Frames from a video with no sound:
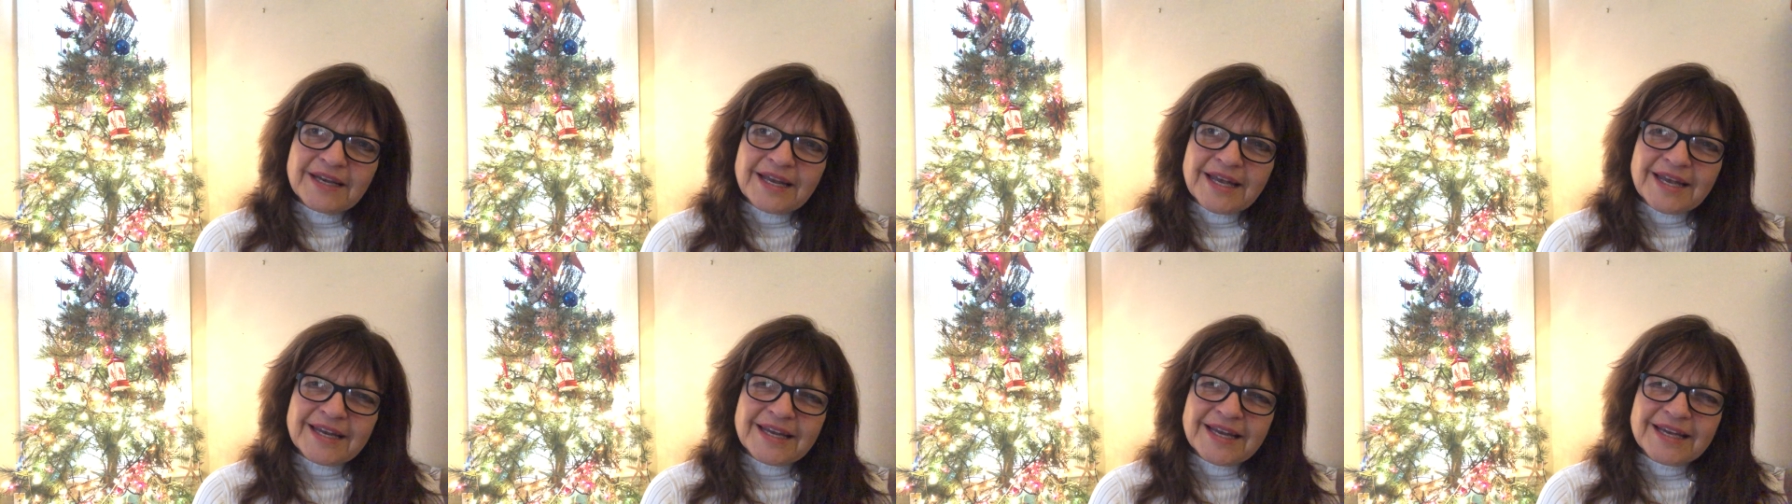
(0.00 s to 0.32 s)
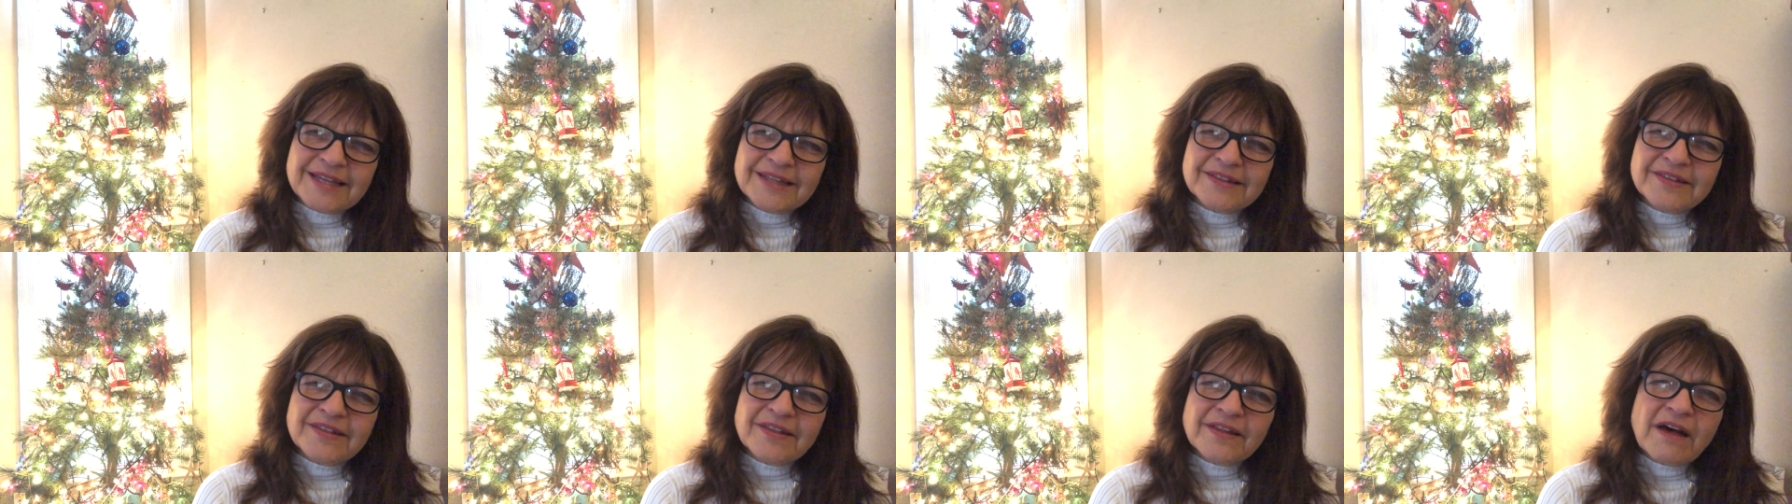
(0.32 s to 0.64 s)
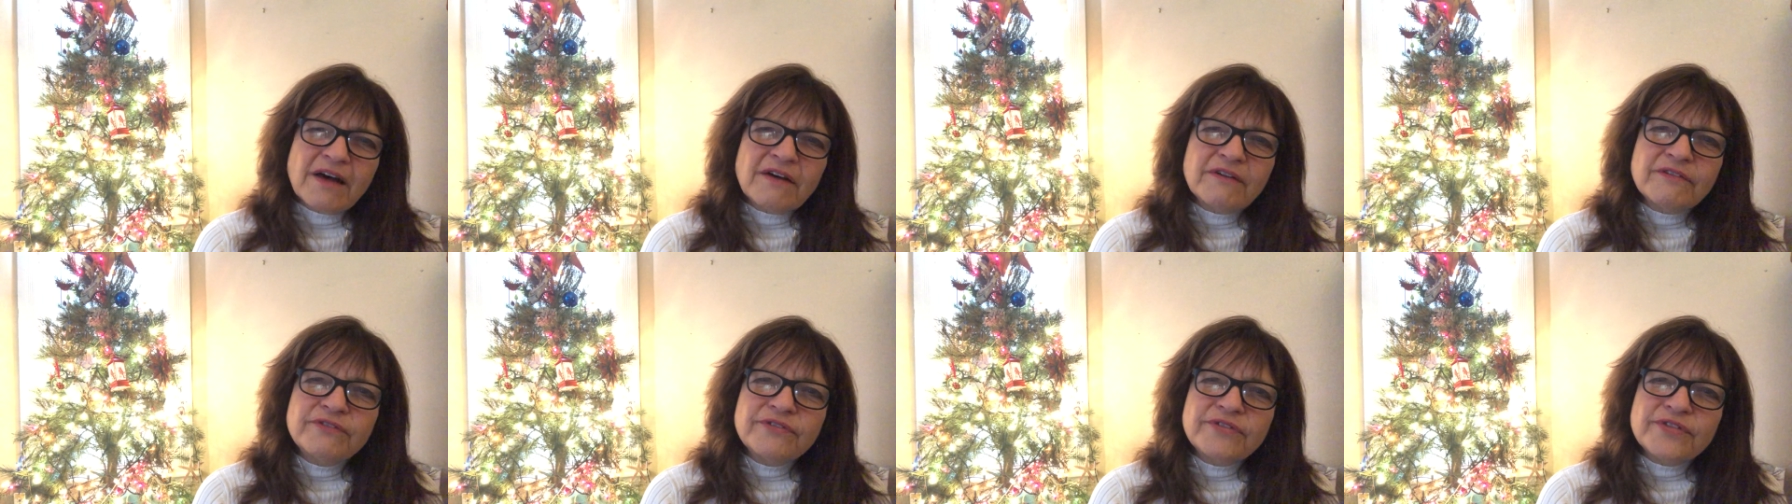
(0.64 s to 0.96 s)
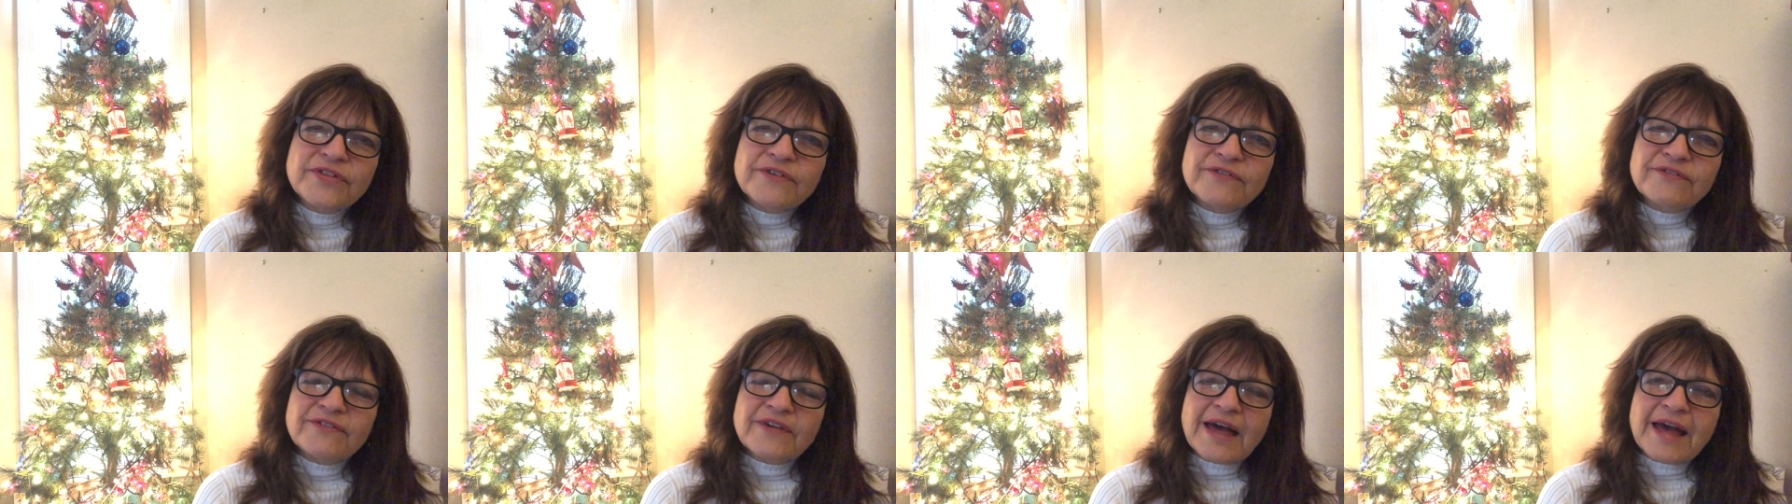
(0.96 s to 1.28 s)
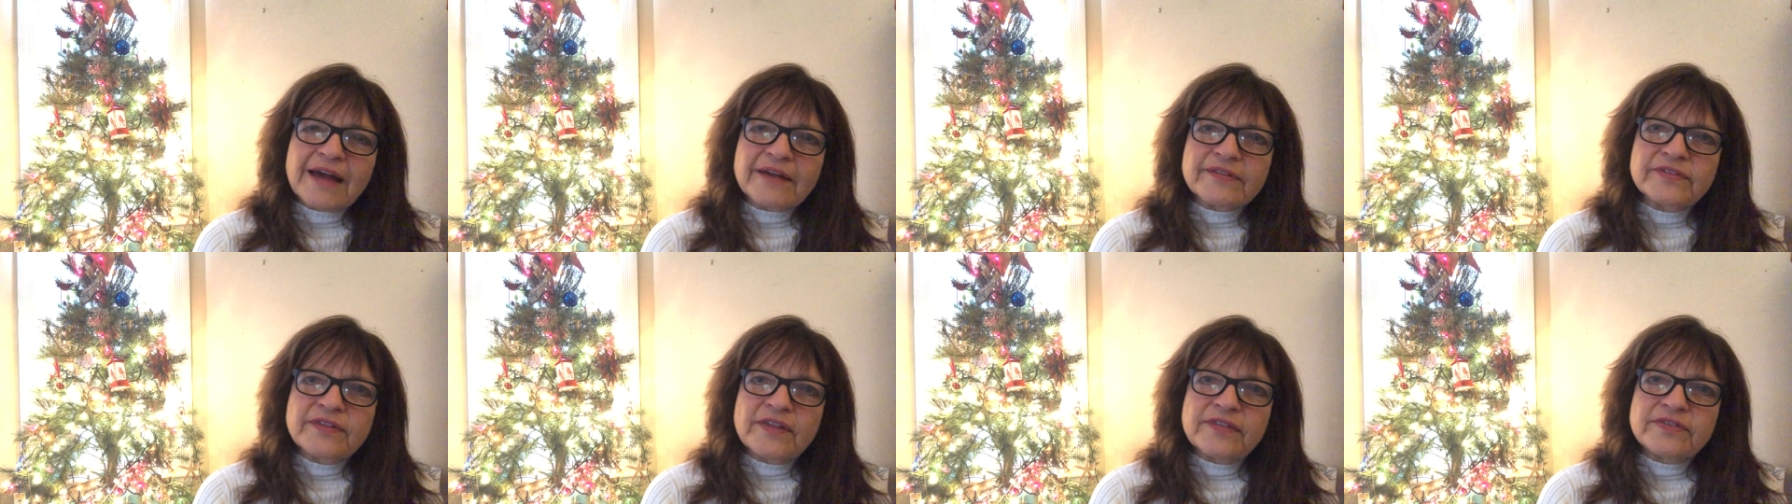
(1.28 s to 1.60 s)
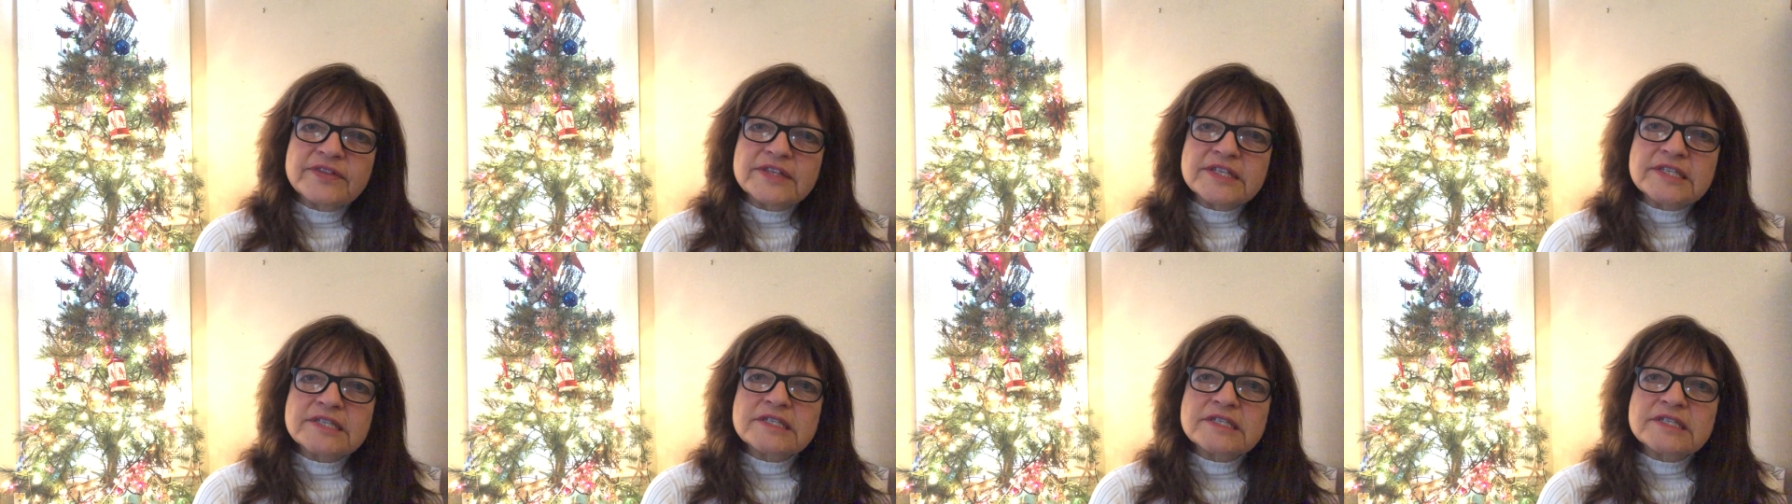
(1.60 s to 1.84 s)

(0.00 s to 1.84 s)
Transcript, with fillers: And I love the fact that the